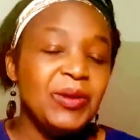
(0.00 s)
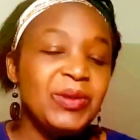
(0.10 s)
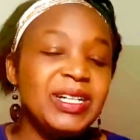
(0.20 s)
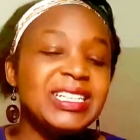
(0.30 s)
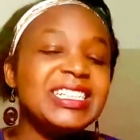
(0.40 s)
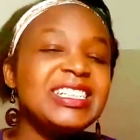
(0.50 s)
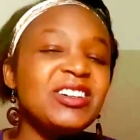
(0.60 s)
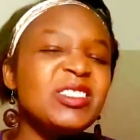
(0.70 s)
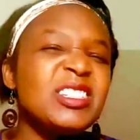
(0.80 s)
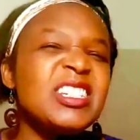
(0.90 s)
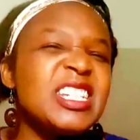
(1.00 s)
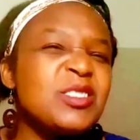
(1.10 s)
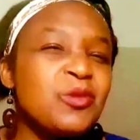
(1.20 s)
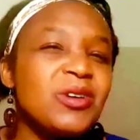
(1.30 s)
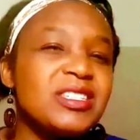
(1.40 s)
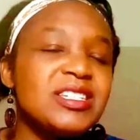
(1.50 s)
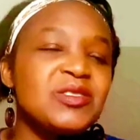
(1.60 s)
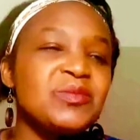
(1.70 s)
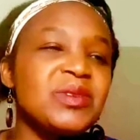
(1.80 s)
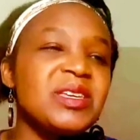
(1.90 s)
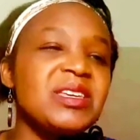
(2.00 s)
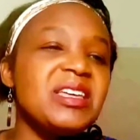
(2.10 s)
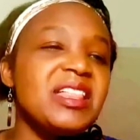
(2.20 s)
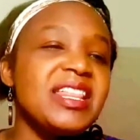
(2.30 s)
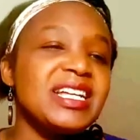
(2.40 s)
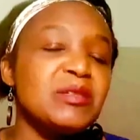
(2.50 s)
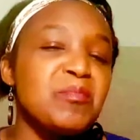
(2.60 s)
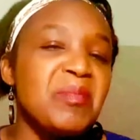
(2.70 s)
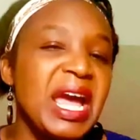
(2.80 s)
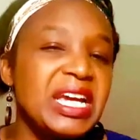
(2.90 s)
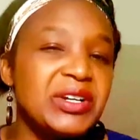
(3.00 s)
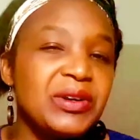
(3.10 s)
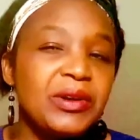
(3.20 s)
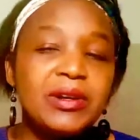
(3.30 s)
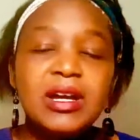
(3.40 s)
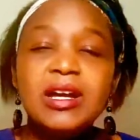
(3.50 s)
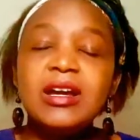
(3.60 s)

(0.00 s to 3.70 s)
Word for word: we really don't didn't want it to be that micro